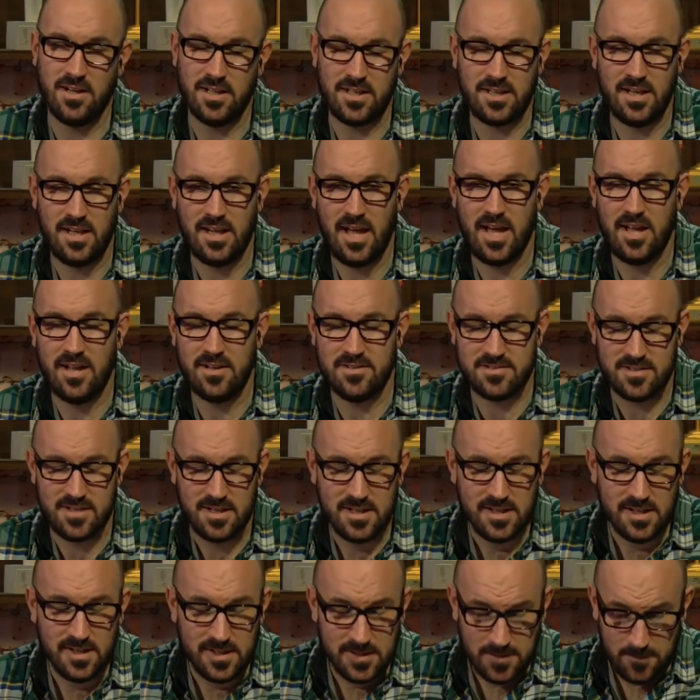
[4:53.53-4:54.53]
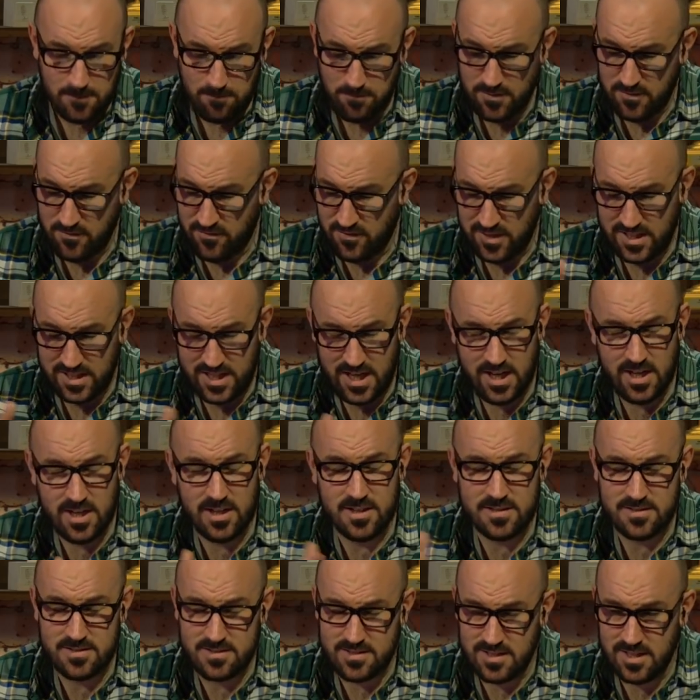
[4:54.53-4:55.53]
Like, they had for
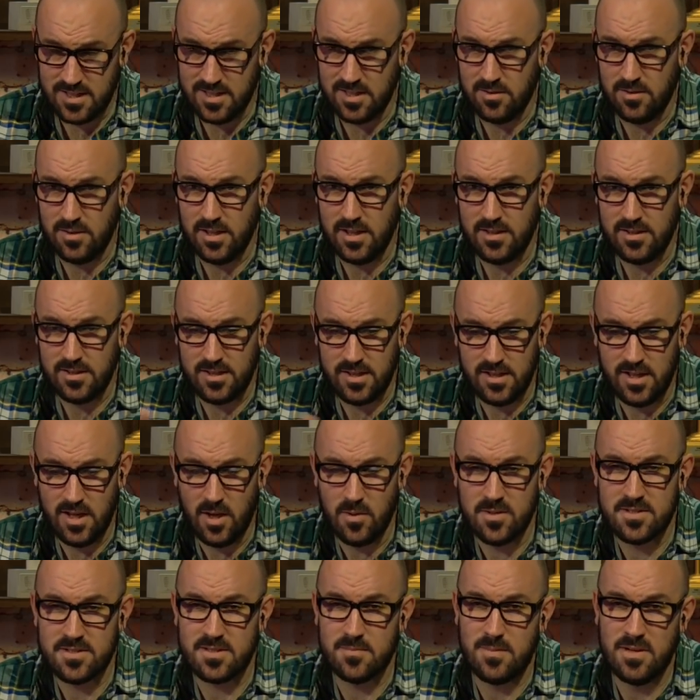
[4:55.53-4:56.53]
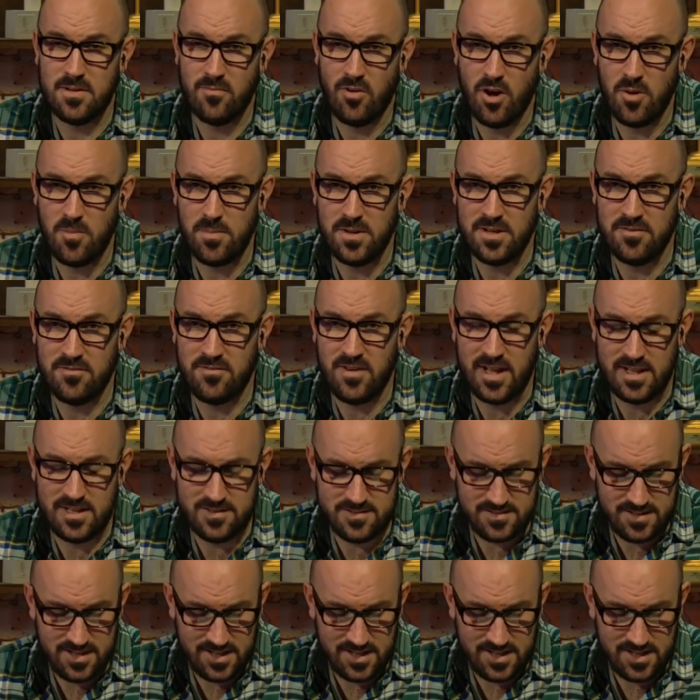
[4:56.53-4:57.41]
years, you know, a noticeably ropey defence.